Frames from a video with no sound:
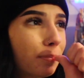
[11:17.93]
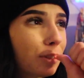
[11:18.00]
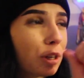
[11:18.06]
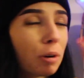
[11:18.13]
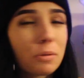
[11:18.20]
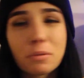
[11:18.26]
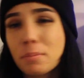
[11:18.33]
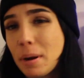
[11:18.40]

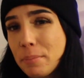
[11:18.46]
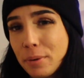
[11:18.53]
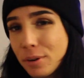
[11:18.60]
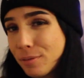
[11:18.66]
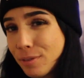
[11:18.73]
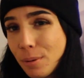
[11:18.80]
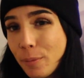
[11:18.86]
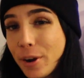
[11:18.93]
Don't
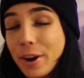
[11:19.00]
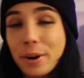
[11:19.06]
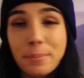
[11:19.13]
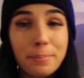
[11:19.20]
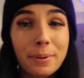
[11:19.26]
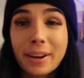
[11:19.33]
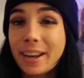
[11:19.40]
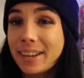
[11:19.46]
remember from
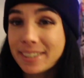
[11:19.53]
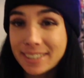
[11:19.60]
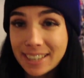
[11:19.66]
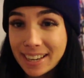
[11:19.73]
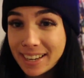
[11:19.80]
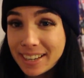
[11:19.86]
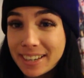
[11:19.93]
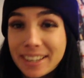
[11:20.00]
where, but I
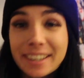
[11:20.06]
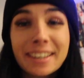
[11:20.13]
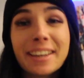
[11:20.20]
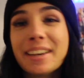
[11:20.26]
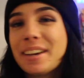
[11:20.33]
did.